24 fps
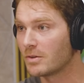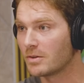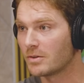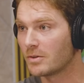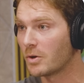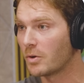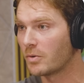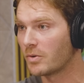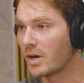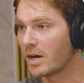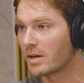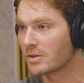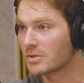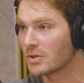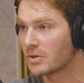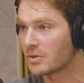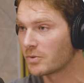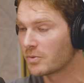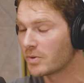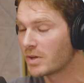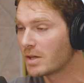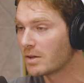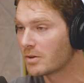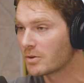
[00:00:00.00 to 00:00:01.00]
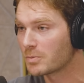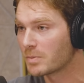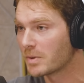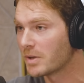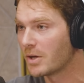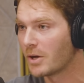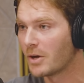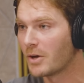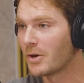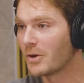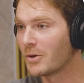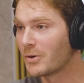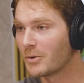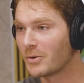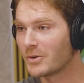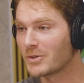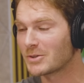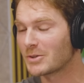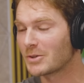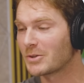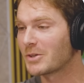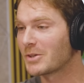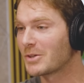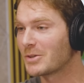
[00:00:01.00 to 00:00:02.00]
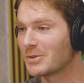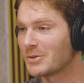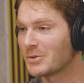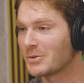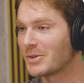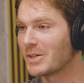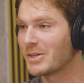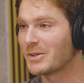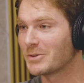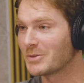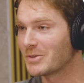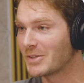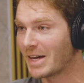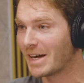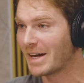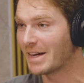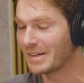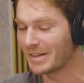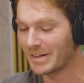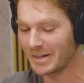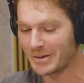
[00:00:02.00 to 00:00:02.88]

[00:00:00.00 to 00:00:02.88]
no knocks on Doritos, but who wants to look at a Doritos ad,